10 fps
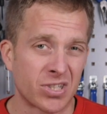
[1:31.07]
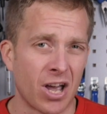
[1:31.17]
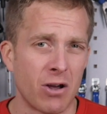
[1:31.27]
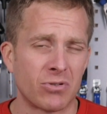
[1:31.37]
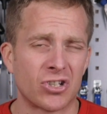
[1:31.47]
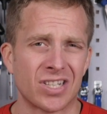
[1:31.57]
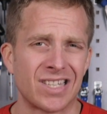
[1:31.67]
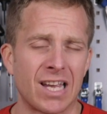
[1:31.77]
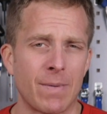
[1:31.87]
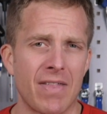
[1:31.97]
So just
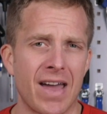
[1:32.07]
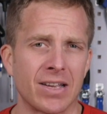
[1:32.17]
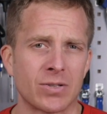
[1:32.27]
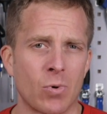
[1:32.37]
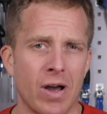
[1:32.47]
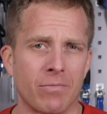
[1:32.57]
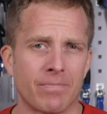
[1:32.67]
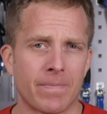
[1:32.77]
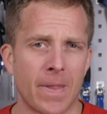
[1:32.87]
think about that as well.